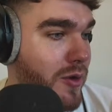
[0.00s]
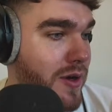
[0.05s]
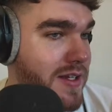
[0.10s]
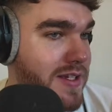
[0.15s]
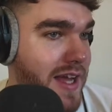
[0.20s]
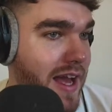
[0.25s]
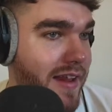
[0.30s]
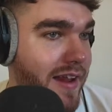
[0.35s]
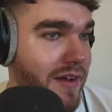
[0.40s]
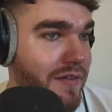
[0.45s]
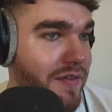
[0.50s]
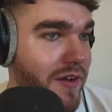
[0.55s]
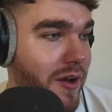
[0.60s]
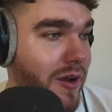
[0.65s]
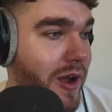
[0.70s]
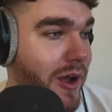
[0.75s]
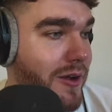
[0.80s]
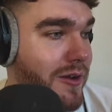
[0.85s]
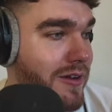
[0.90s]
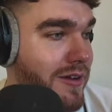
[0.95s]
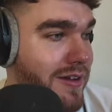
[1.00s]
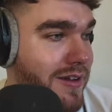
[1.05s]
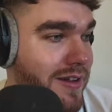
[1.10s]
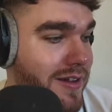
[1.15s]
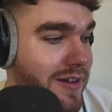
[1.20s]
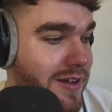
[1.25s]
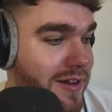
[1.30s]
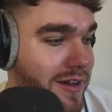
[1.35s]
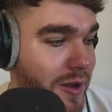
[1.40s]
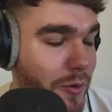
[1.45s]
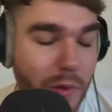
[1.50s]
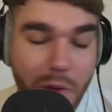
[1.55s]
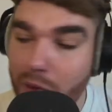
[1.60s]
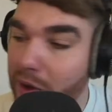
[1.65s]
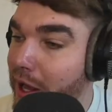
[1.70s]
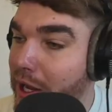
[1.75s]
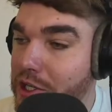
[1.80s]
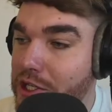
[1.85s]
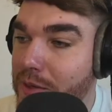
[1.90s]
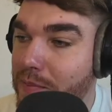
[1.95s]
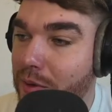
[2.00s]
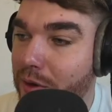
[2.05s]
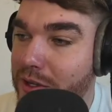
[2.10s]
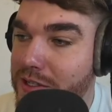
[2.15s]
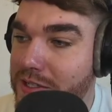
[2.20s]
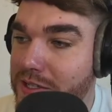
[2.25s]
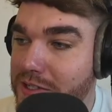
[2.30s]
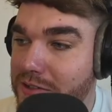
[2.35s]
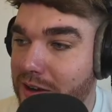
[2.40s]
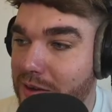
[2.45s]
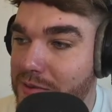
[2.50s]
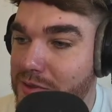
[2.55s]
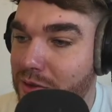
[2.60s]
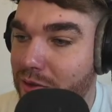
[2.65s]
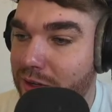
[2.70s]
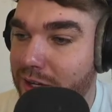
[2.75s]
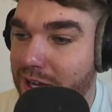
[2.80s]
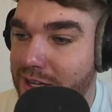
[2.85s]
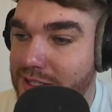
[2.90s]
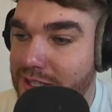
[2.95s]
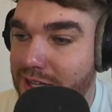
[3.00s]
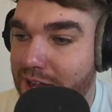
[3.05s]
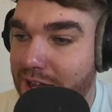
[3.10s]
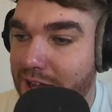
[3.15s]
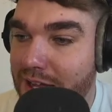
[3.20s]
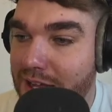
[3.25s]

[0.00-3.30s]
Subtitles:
is that photo that Will Lancashire put on his Instagram story yesterday?